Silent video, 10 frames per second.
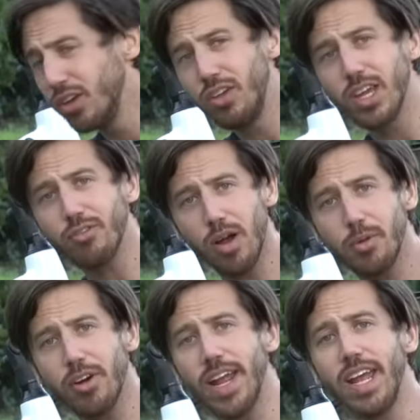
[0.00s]
You can
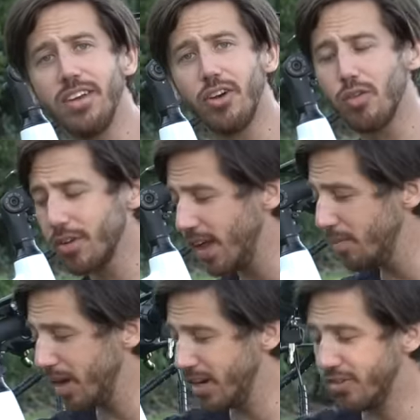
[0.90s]
rub your hand over
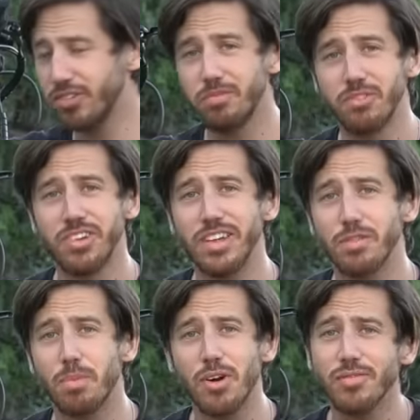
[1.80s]
them and it just
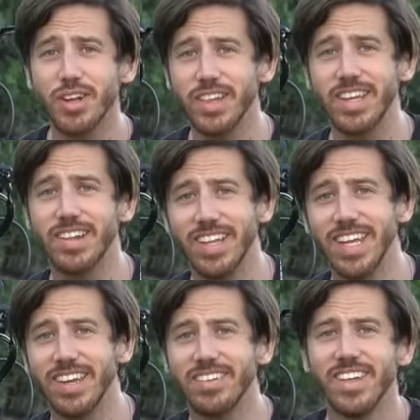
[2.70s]
stays perfectly
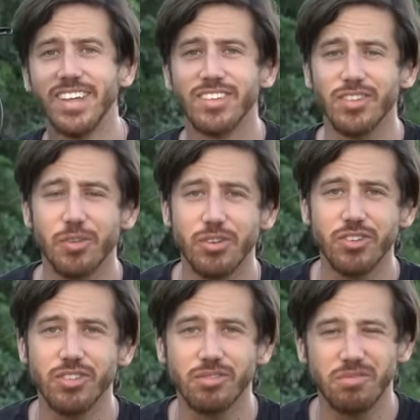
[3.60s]
clean. So they're
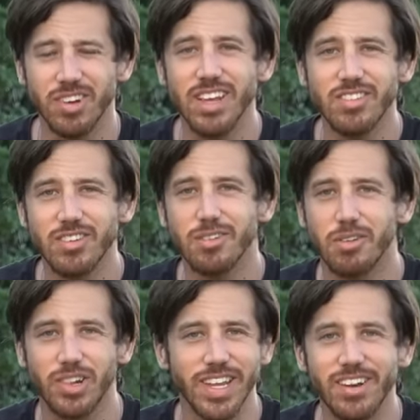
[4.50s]
just nicer,
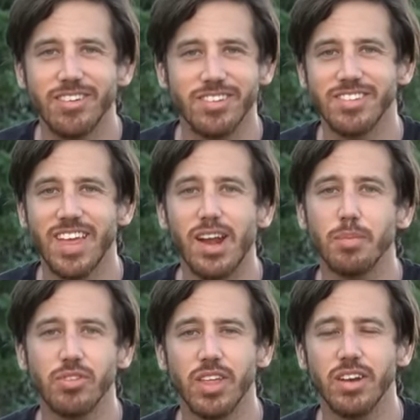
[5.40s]
cleaner
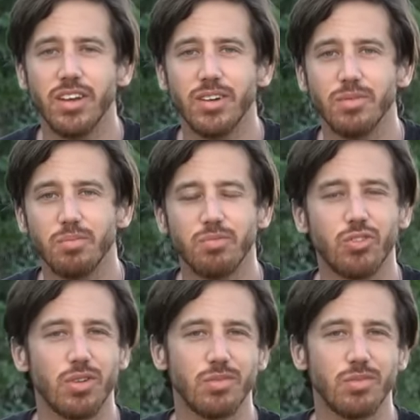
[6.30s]
setups than a sort